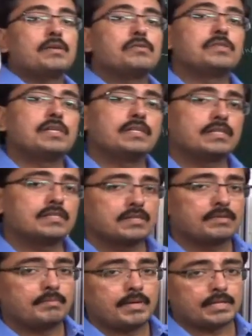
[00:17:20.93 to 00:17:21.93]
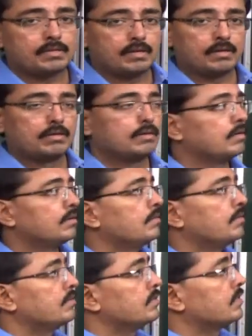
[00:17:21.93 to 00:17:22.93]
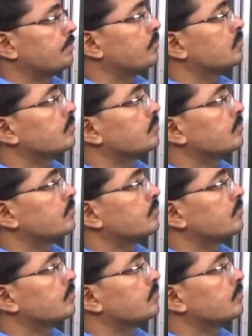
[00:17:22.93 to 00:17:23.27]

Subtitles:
using this method, suppose